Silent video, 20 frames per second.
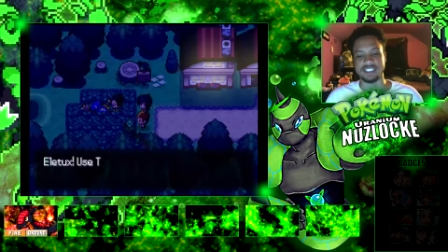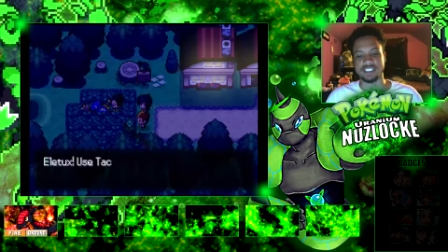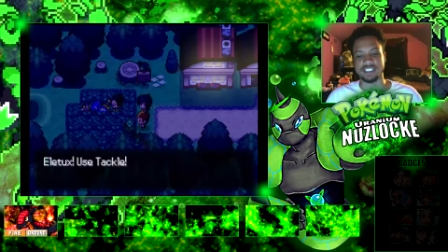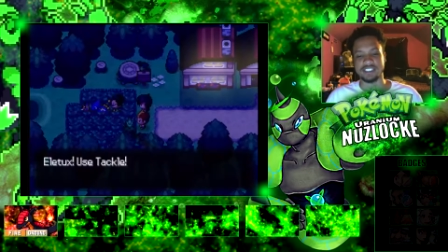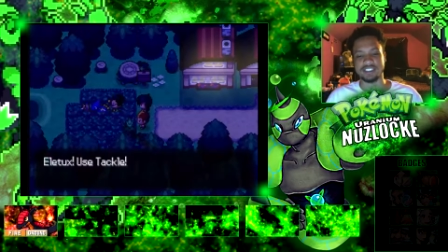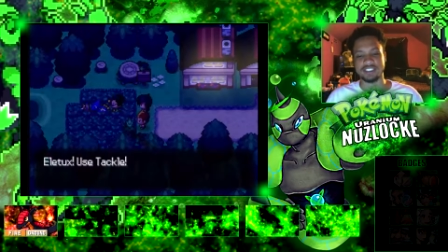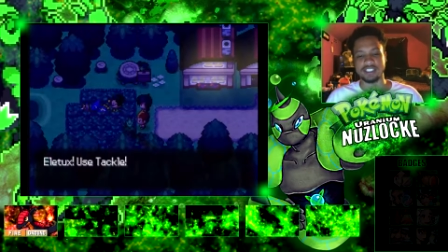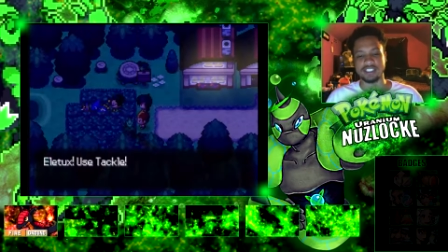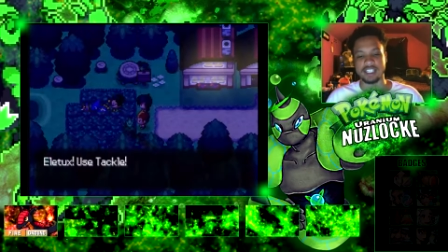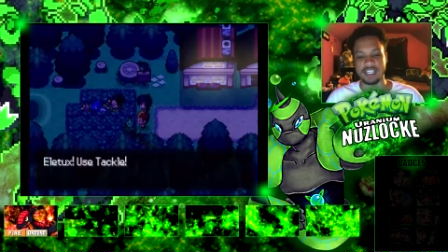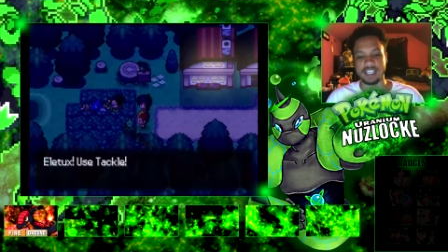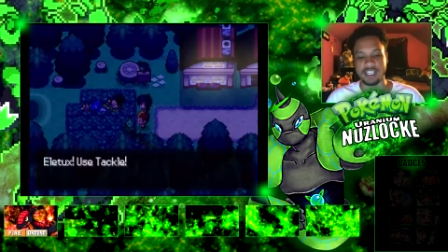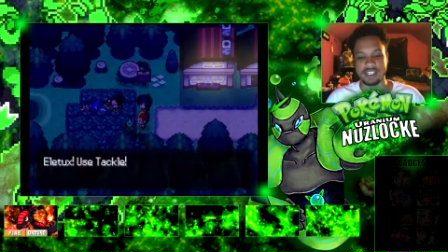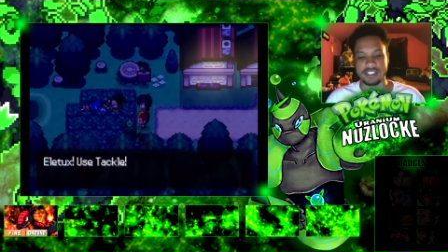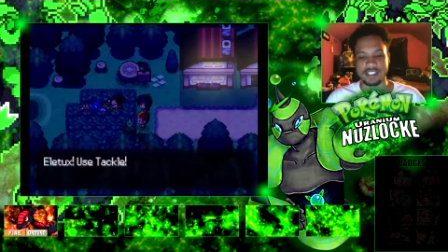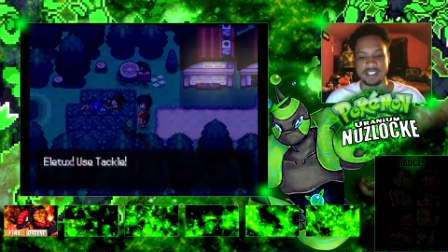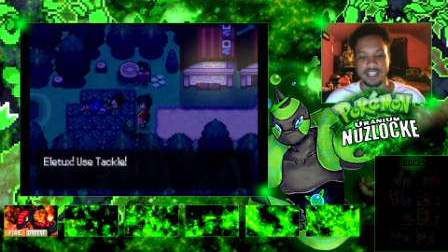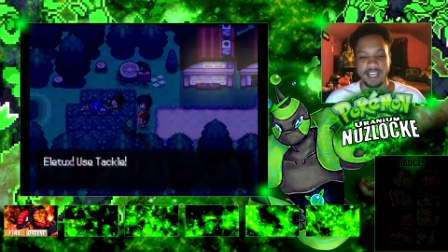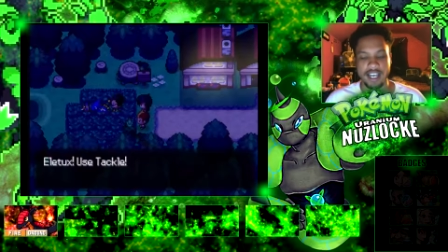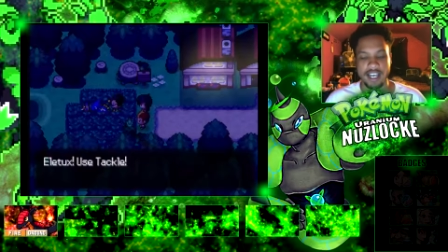to catch.
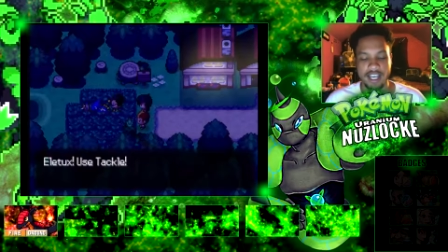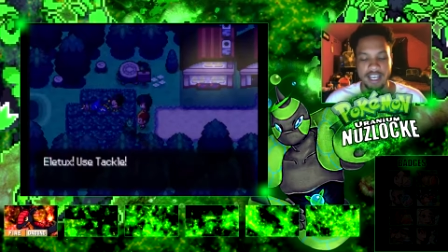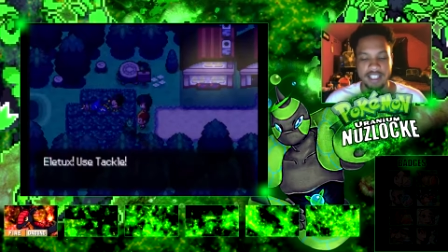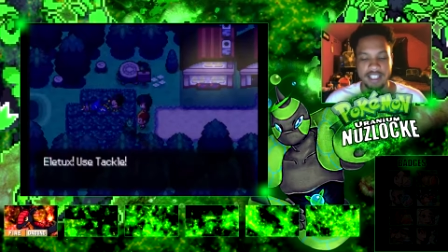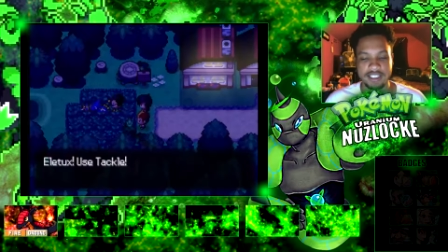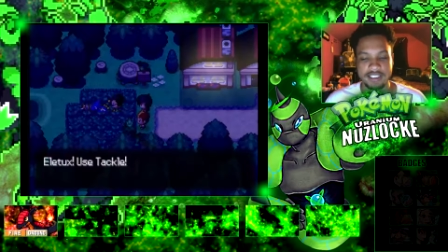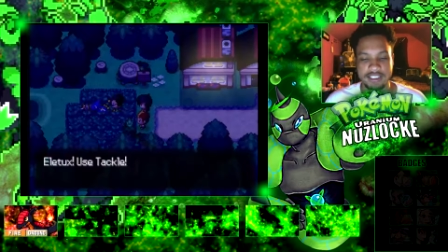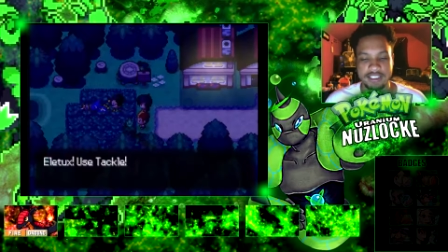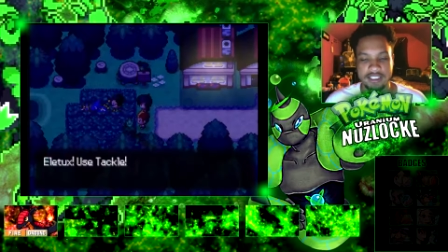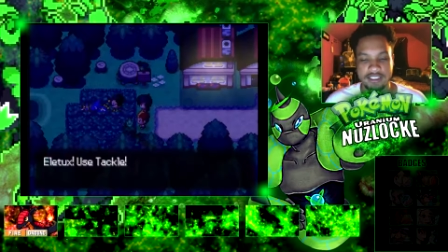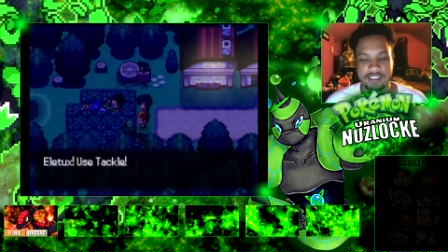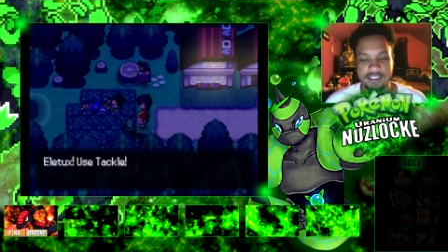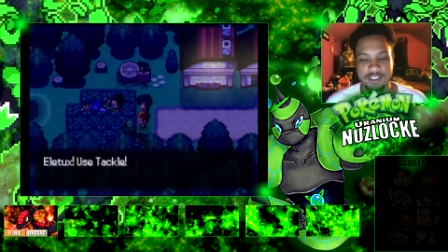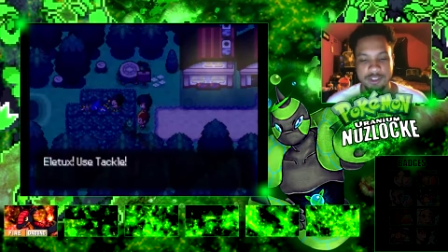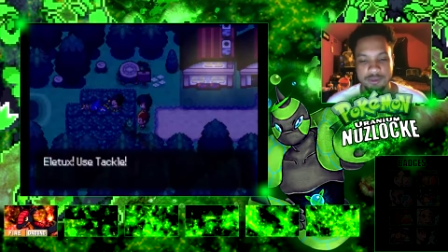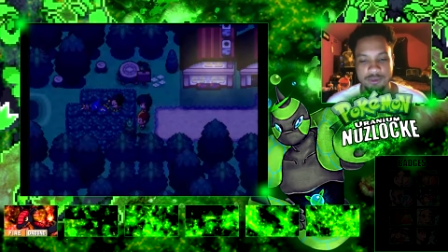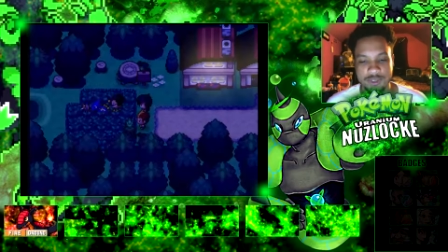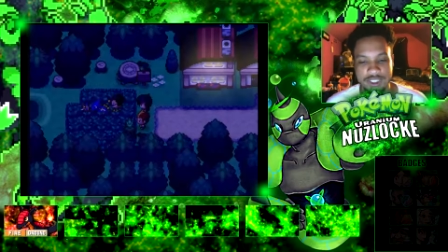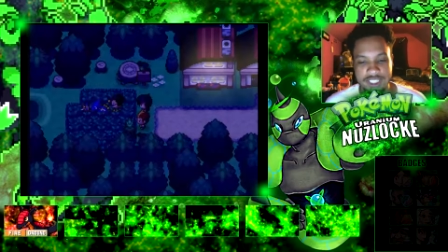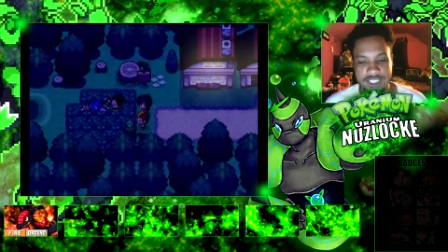Eletux,
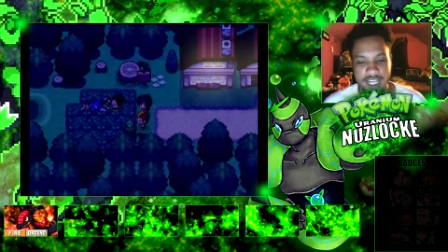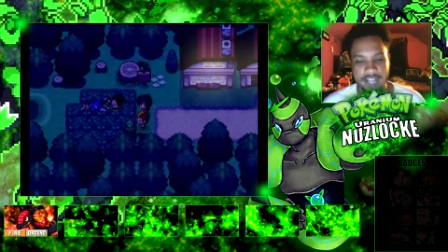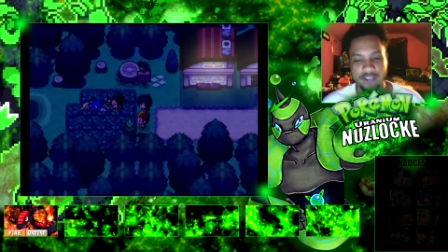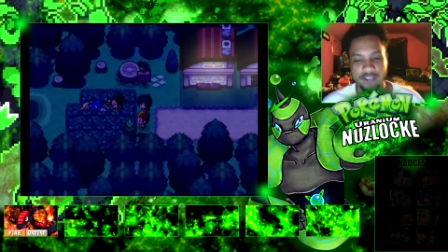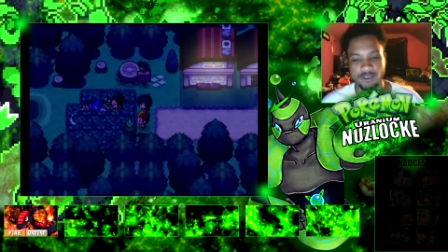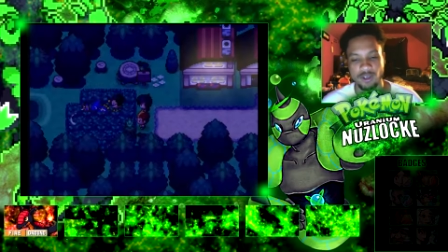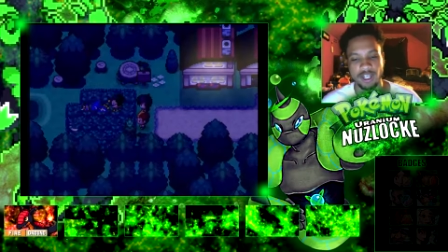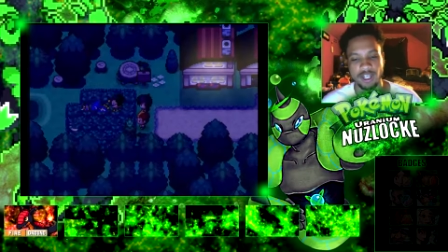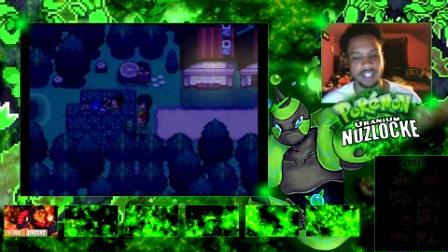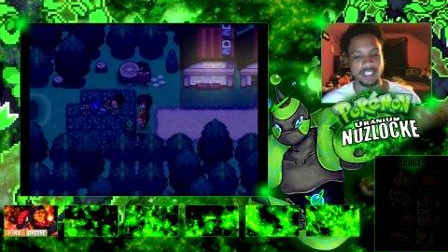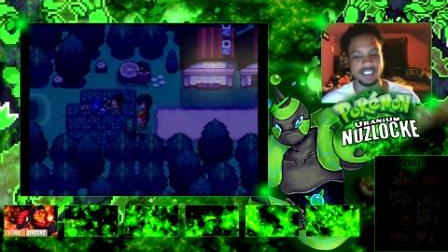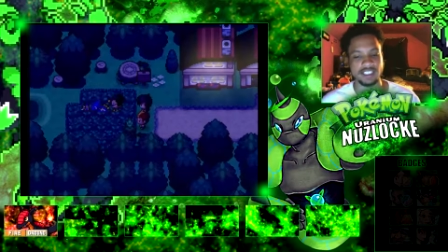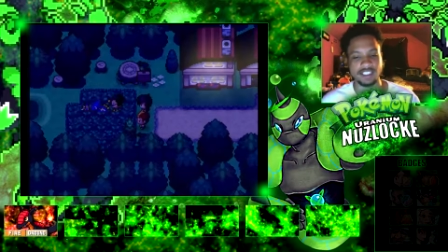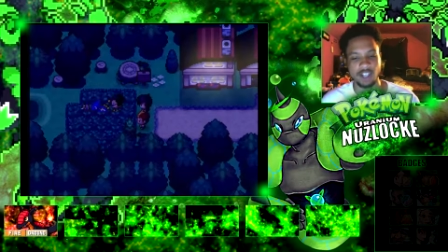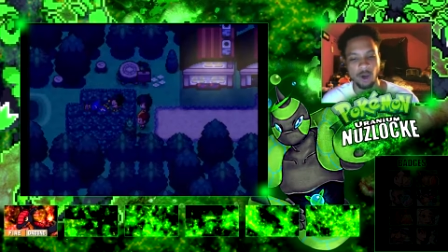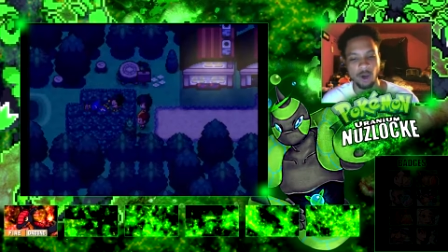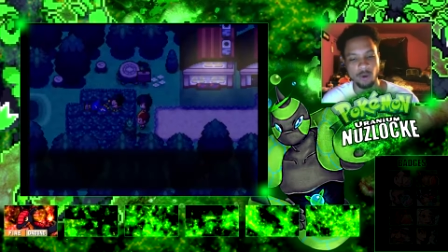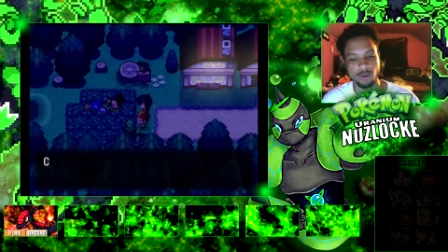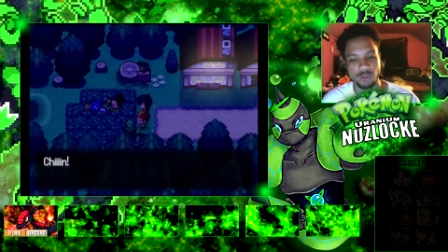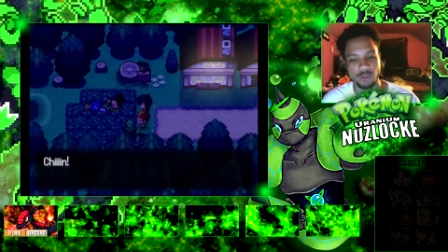you tackle like I
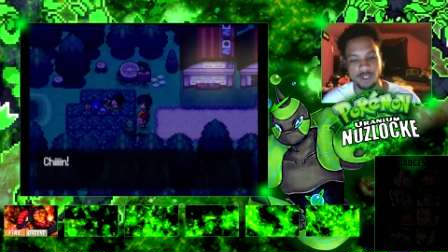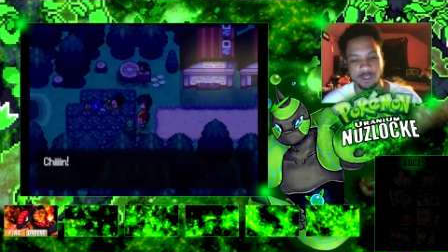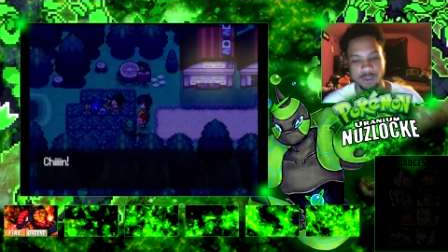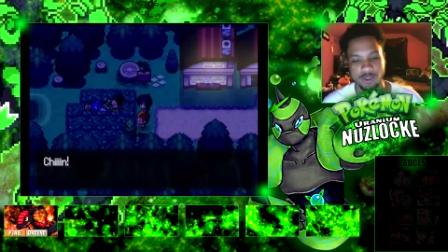told you.